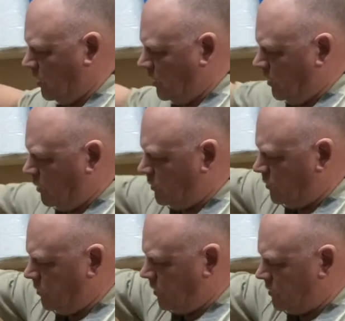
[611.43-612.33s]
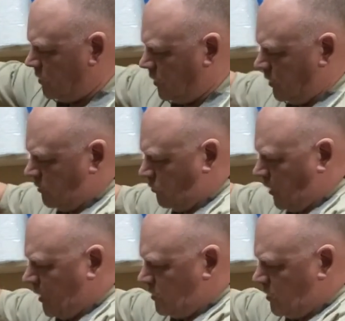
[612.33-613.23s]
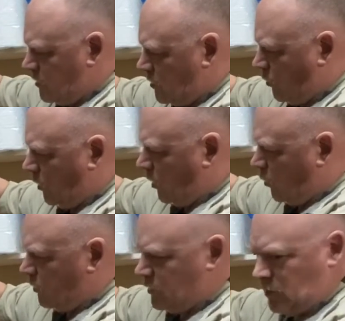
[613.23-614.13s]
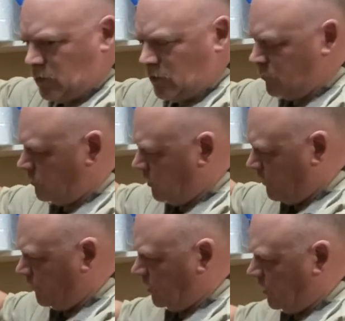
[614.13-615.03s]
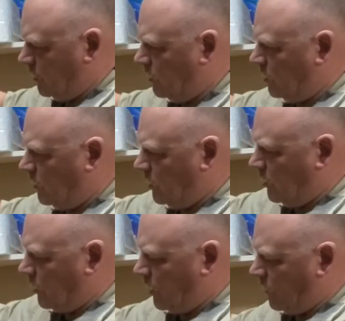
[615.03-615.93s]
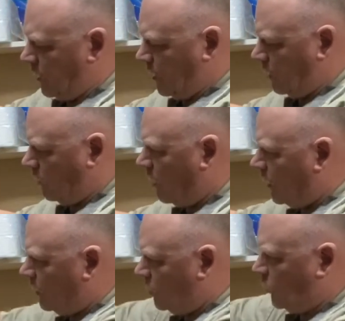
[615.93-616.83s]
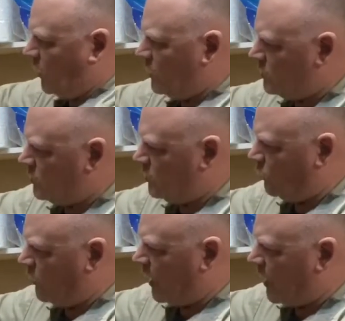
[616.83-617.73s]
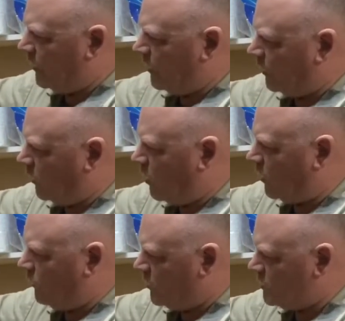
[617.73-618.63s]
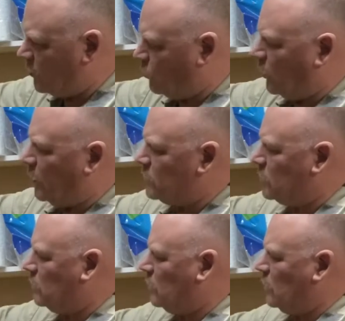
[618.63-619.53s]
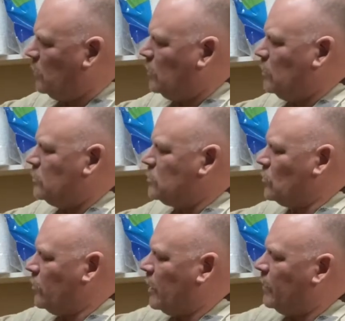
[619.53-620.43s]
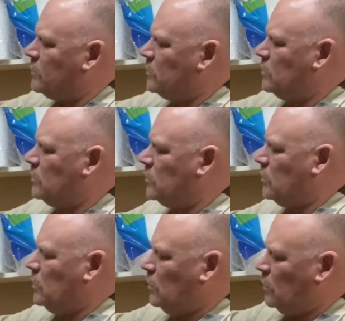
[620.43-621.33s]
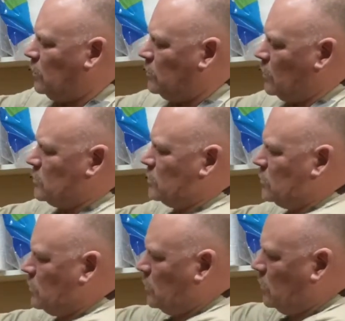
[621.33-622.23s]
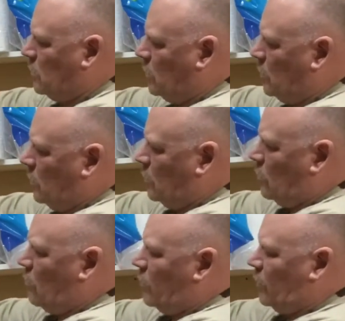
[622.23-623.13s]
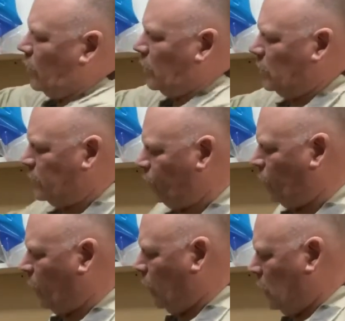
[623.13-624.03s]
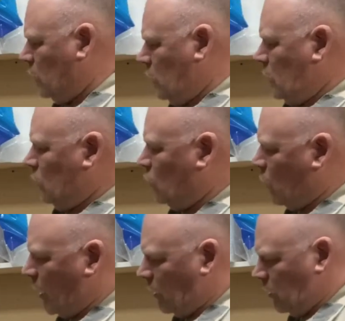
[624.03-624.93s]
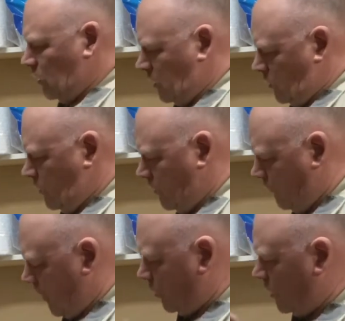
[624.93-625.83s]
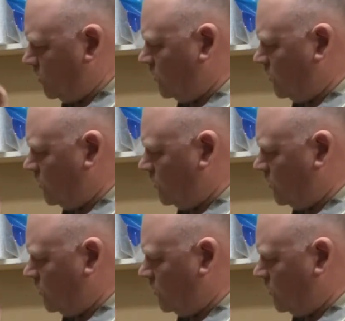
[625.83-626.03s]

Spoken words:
can do this, and it raises or lowers it evenly, and then I can lock it in place with that and lock this in place so that it doesn't go anywhere while with the vibrations.